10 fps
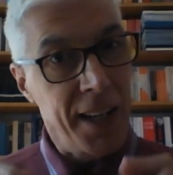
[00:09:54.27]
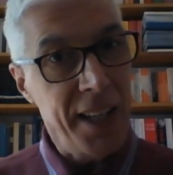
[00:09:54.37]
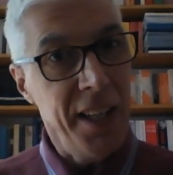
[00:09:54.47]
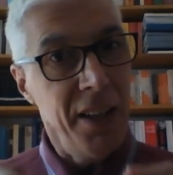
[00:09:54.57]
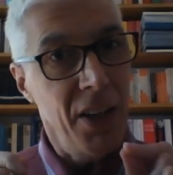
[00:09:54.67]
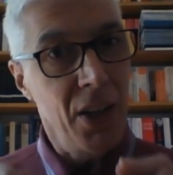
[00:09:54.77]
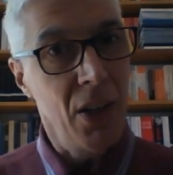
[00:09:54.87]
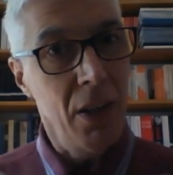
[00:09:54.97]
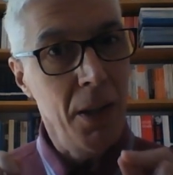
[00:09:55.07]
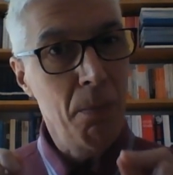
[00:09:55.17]
In
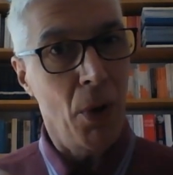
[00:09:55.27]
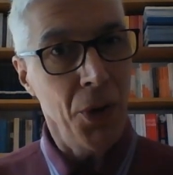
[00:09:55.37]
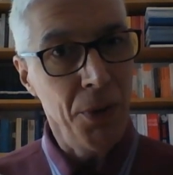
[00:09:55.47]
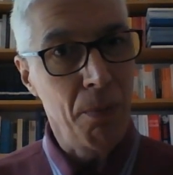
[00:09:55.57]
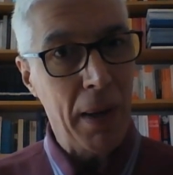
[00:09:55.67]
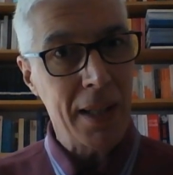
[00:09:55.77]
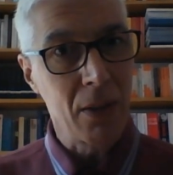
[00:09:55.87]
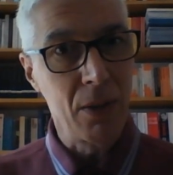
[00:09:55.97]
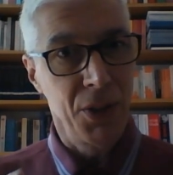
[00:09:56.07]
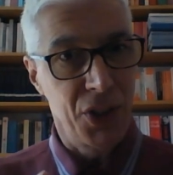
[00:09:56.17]
early modern
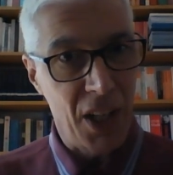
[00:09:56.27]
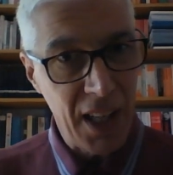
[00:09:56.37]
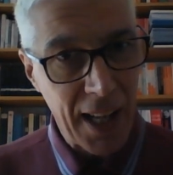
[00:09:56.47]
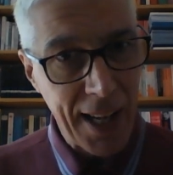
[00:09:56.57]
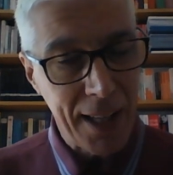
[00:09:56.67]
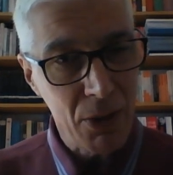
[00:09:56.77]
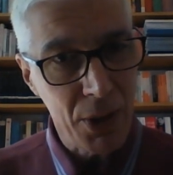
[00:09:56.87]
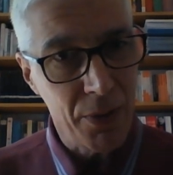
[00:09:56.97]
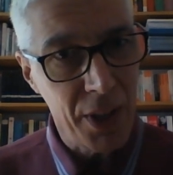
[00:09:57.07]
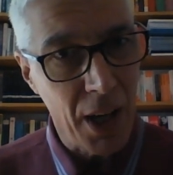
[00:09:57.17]
battles, the layout
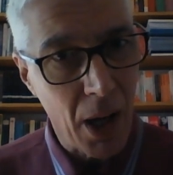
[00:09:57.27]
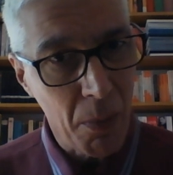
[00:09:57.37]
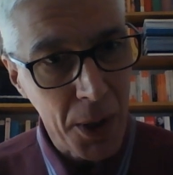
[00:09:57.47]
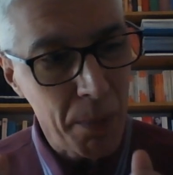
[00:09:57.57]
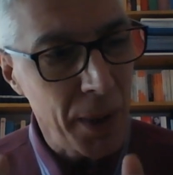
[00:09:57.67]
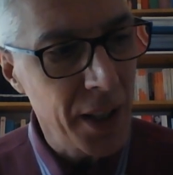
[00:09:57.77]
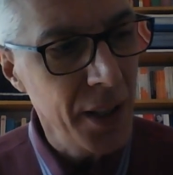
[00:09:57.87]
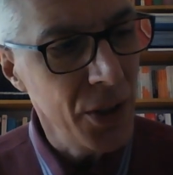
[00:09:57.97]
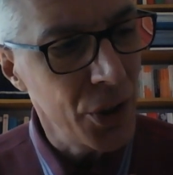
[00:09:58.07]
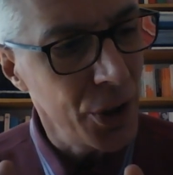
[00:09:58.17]
of the army
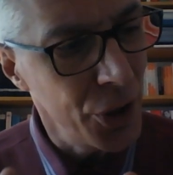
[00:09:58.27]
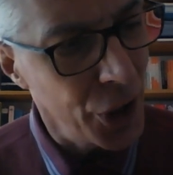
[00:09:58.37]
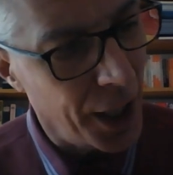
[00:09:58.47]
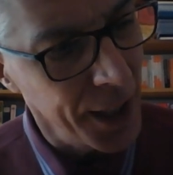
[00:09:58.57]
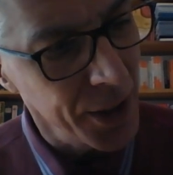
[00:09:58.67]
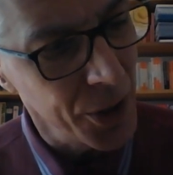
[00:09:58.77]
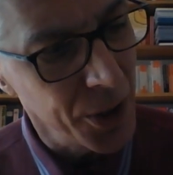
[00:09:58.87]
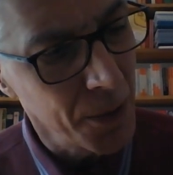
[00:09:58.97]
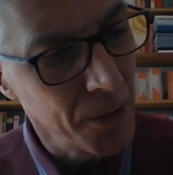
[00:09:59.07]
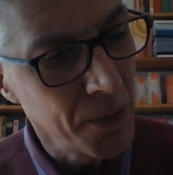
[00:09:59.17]
begins to change.